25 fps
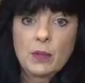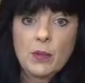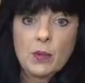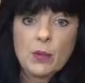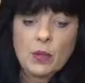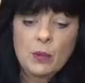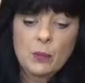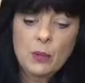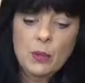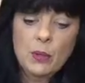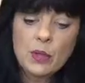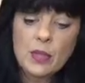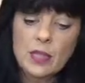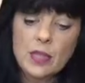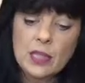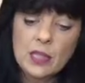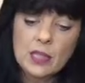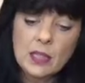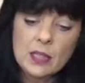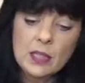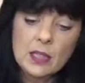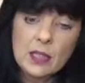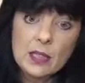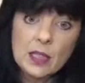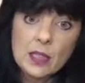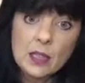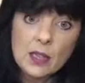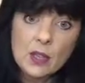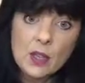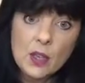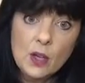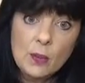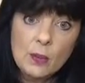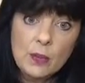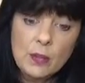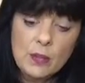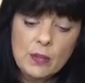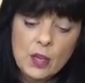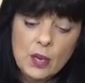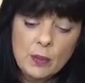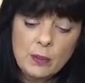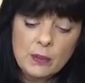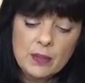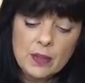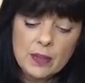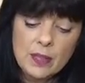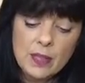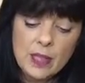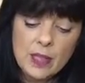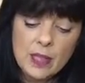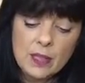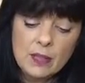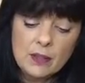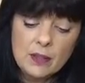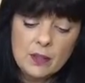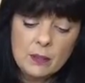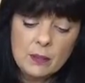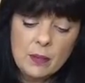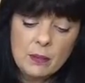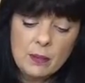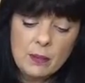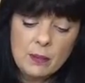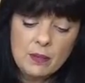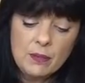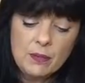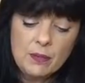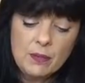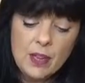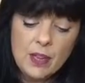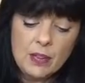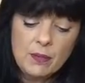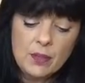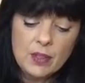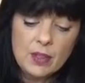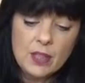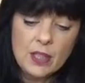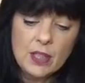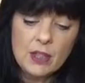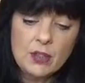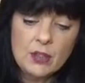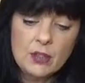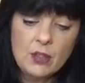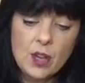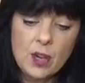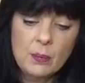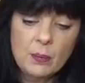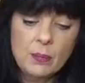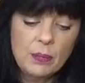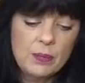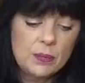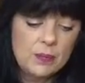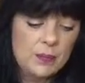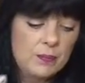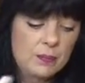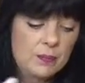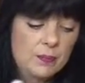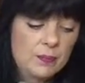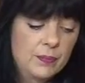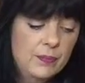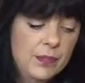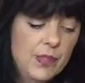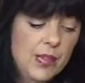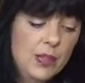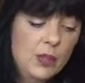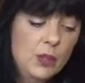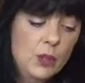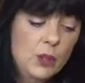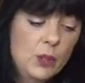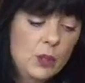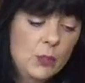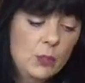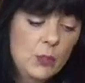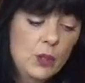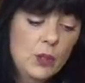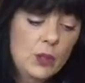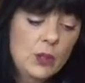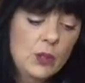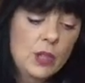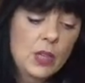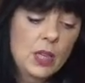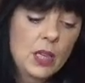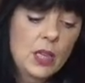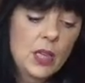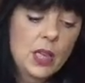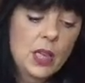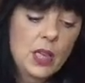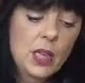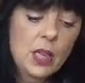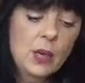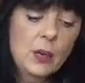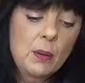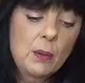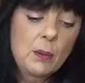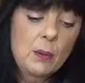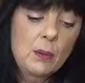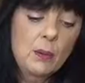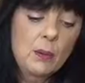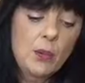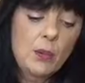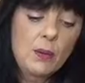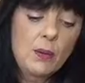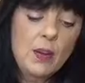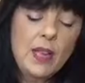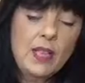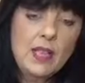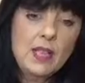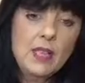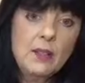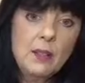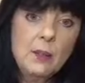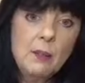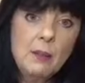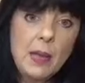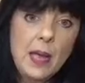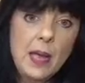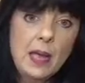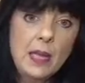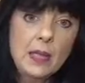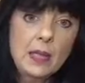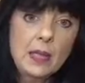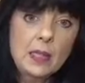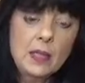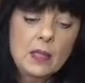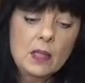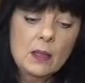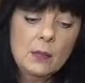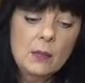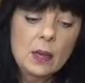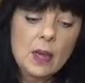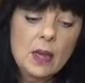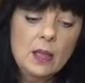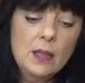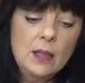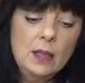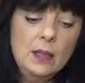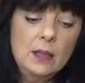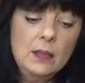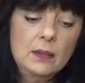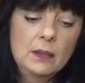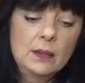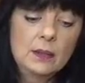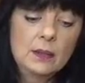going to put in a couple of drops in there. It's probably about 5 or 6 drops. And then I'm going to put the rest of it back into the bottle.